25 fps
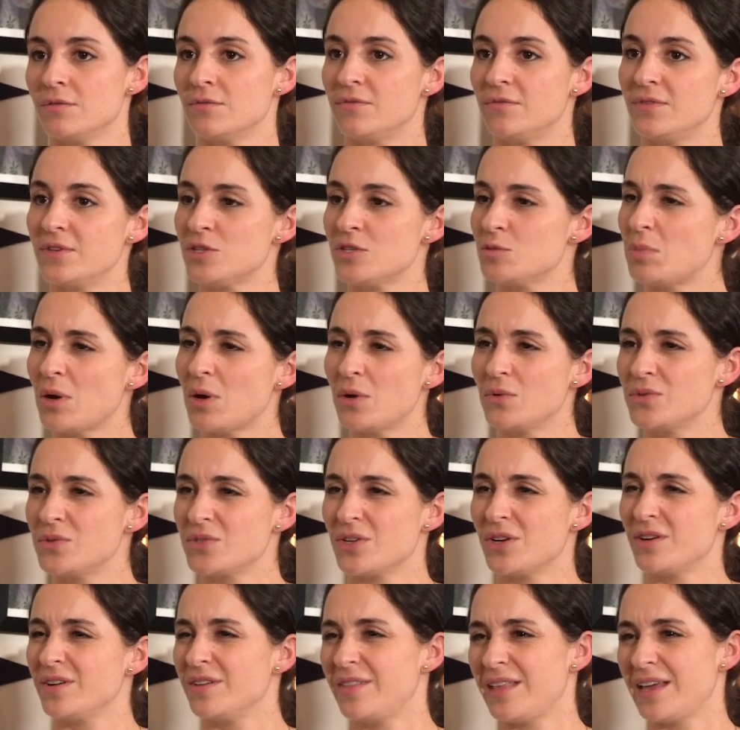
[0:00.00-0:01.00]
fish
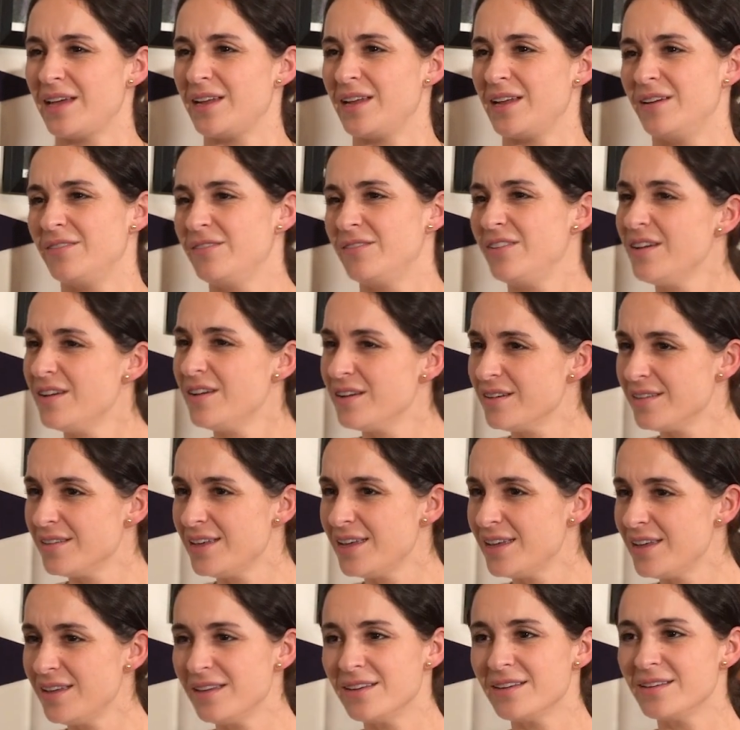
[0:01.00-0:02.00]
bones aren't that heavy, are
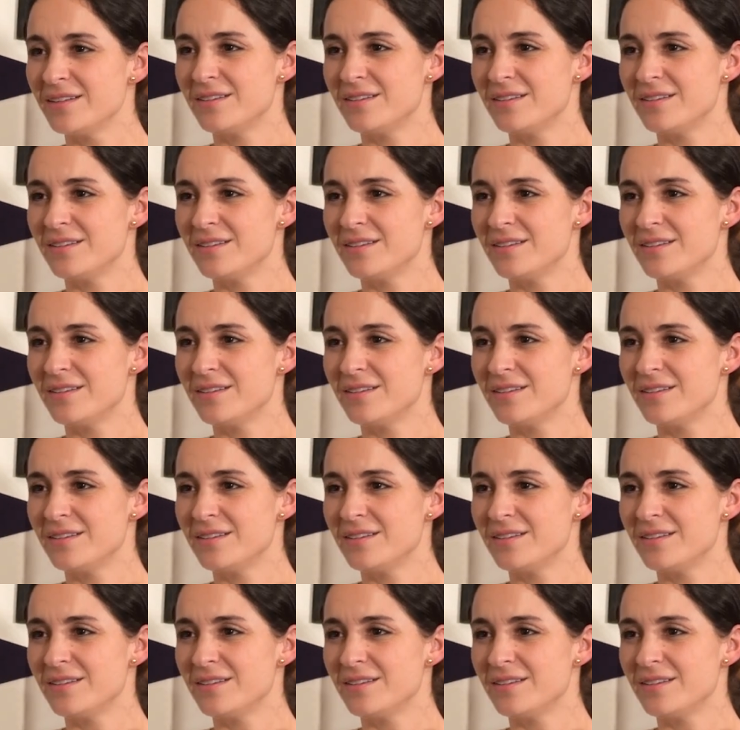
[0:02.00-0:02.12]
they?